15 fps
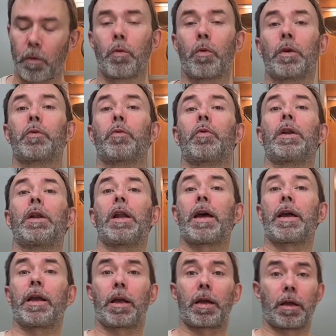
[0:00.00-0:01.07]
What we
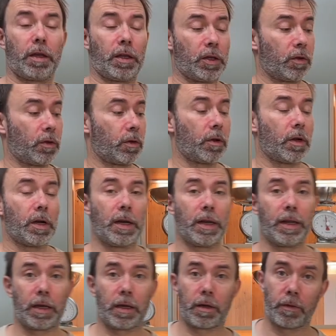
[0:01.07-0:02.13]
like in the
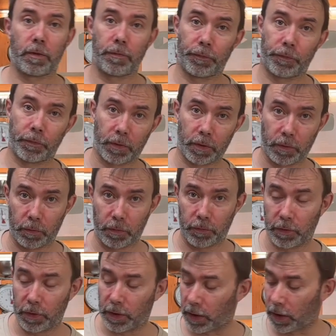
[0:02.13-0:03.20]
leek with
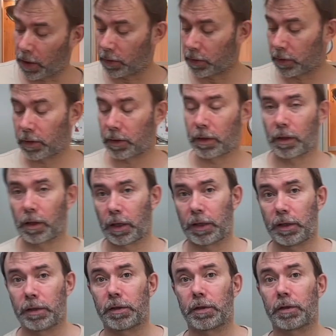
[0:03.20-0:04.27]
vinaigrette
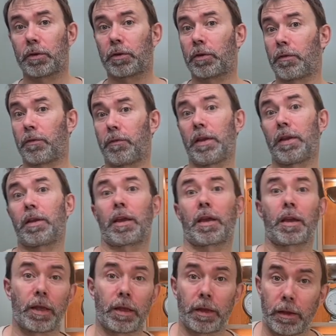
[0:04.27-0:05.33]
is the
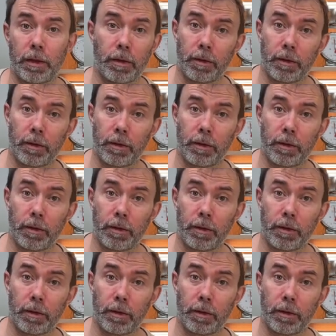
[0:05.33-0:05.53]
vinaigrette.